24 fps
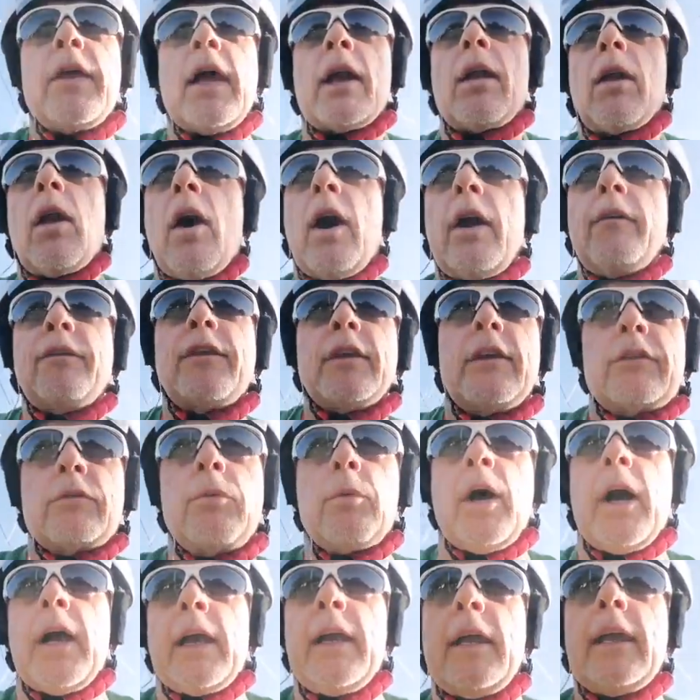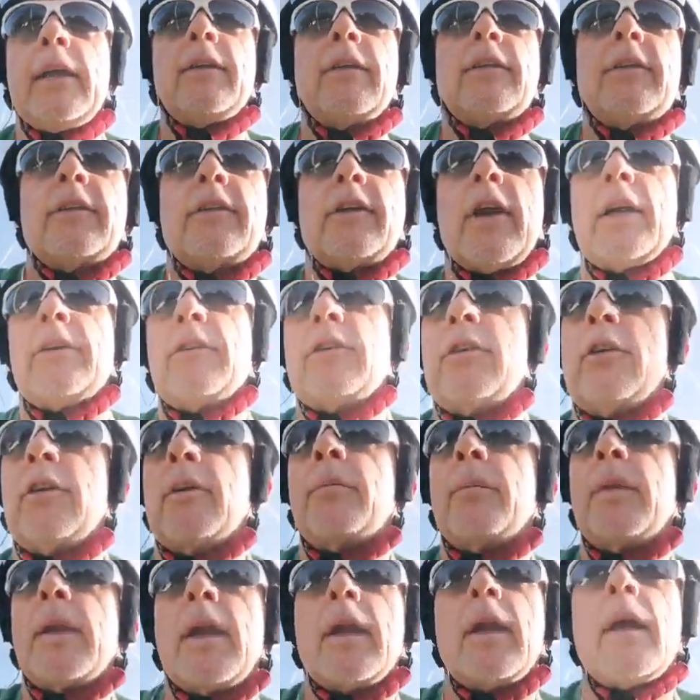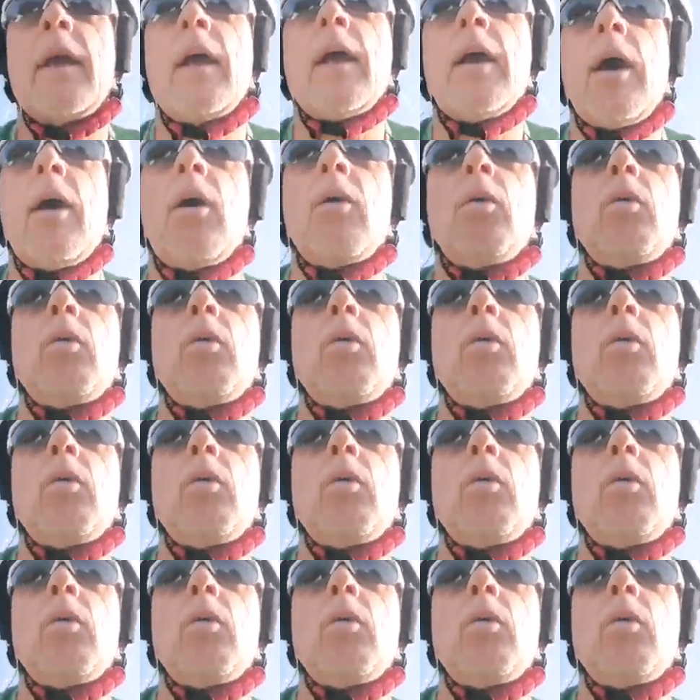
their life this way. It is such a